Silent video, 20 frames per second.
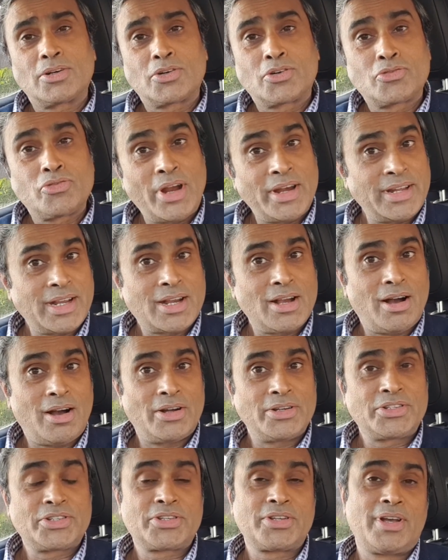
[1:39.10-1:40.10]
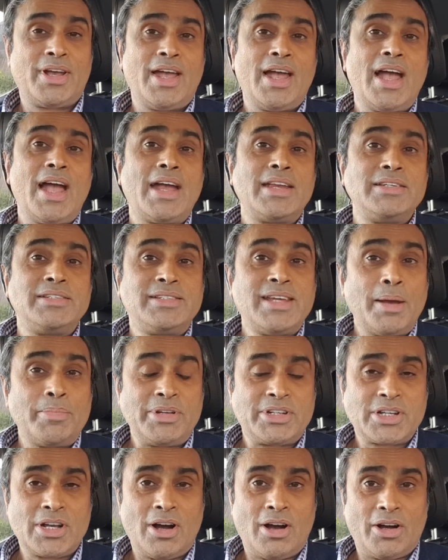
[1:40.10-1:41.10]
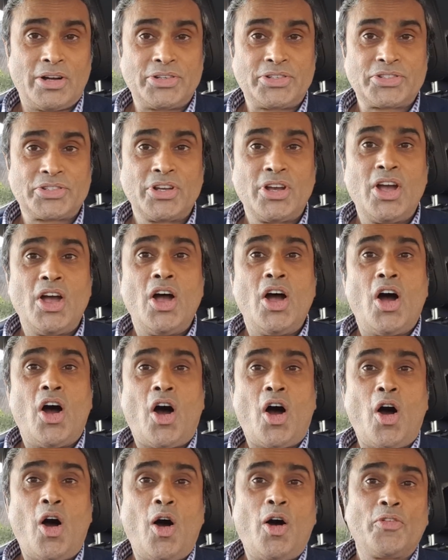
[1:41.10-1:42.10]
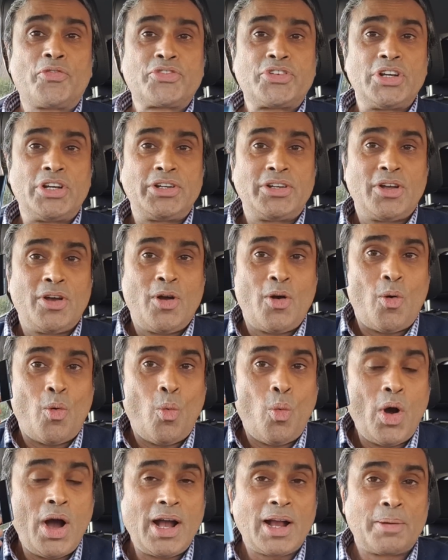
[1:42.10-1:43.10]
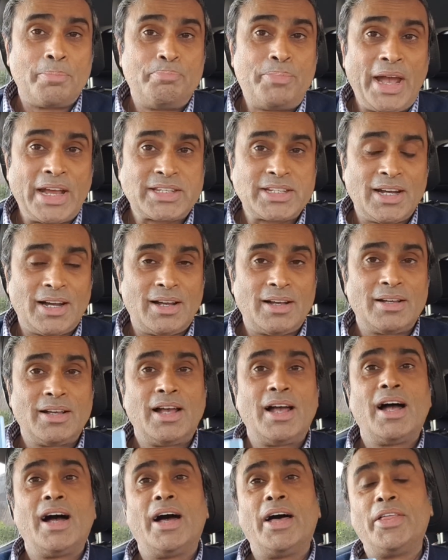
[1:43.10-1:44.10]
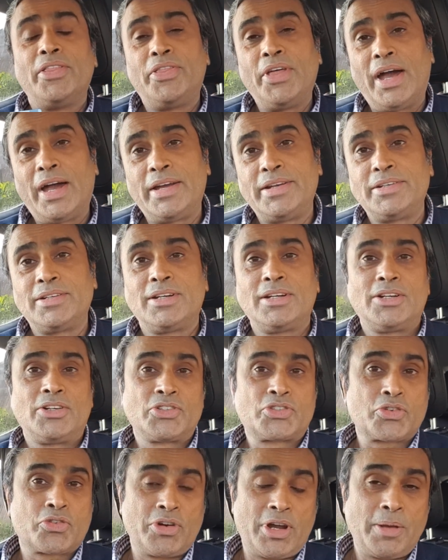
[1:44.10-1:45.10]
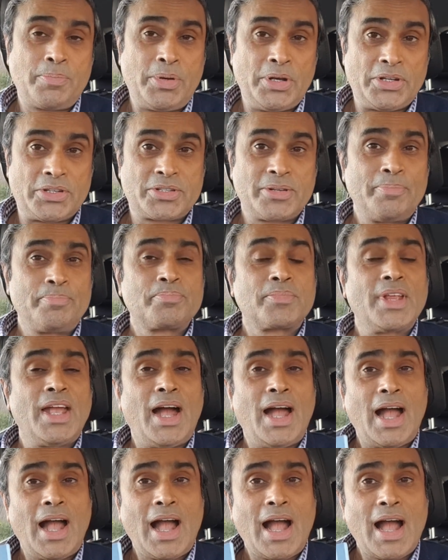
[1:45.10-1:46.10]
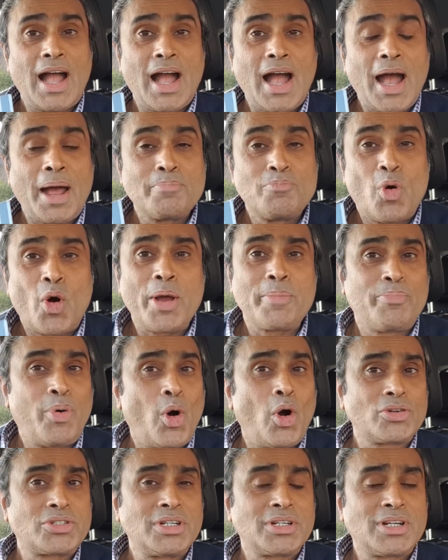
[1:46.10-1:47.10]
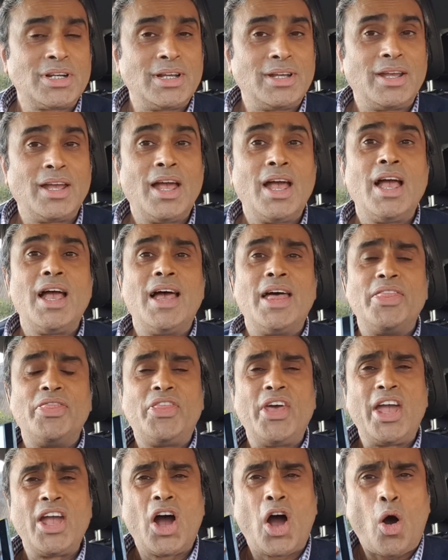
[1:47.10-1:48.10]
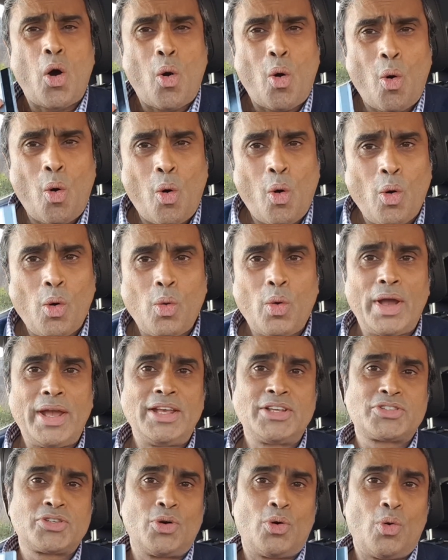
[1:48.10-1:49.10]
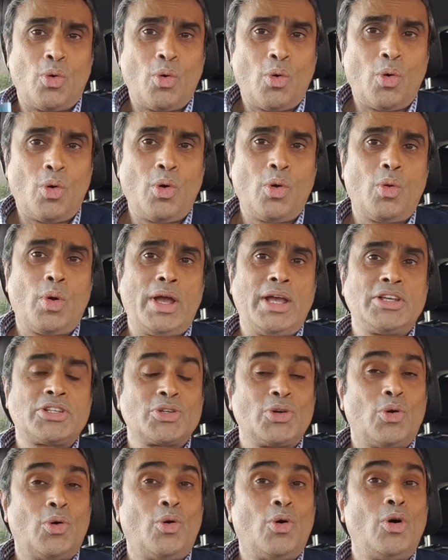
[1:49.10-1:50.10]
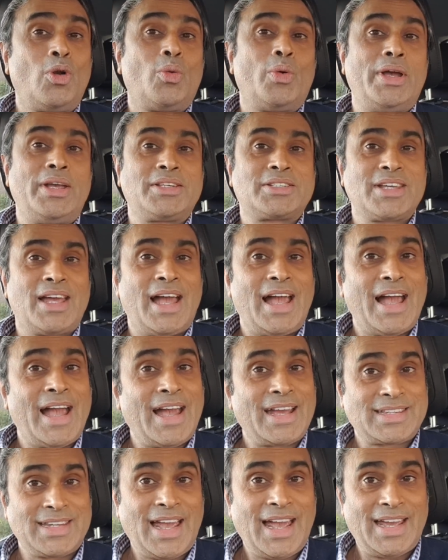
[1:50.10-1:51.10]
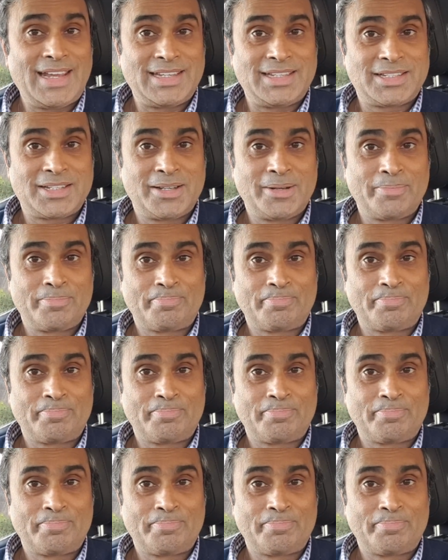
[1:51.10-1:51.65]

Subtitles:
Credit cards and debit cards often work better than scrapers. And more importantly, they are always, always, always at hand.